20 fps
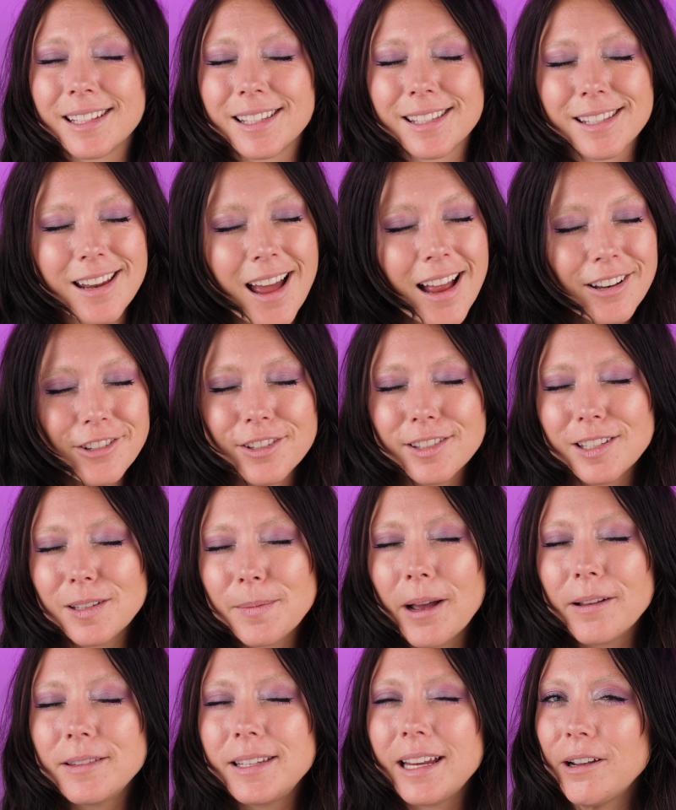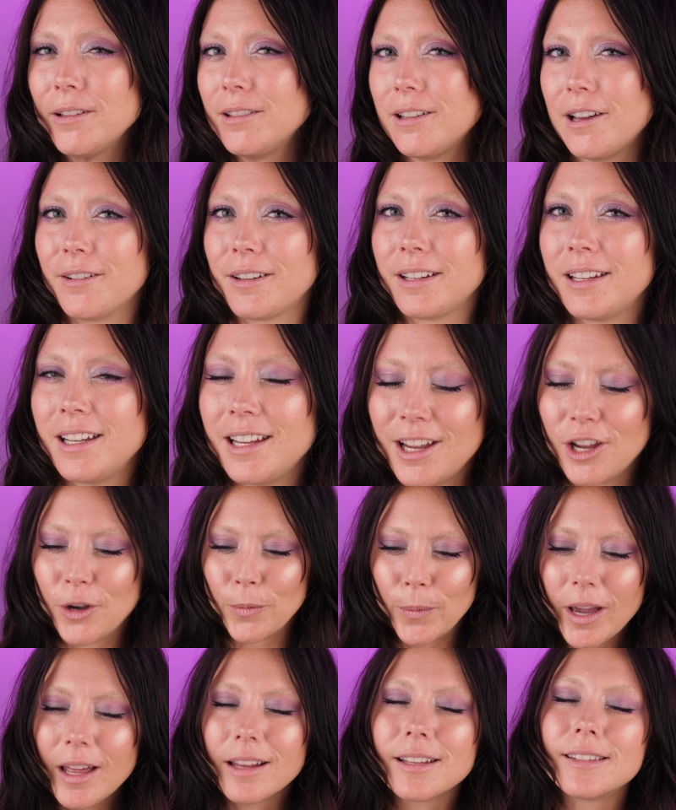It's not just about download.
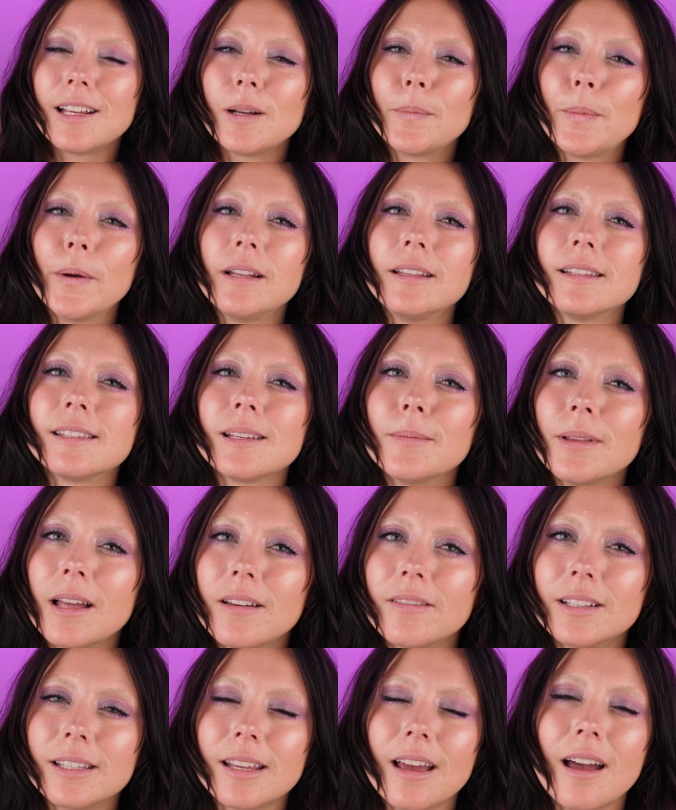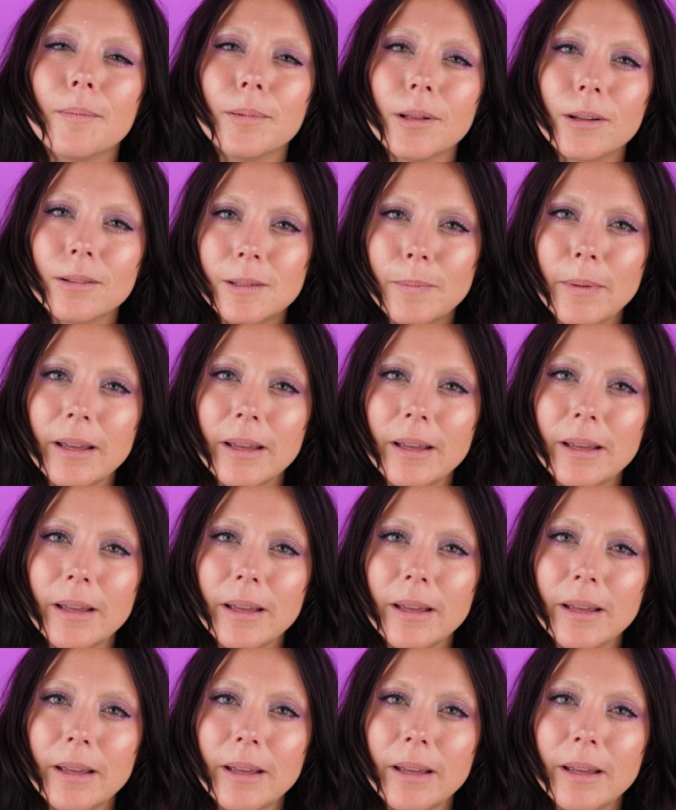We got to start putting some love into upload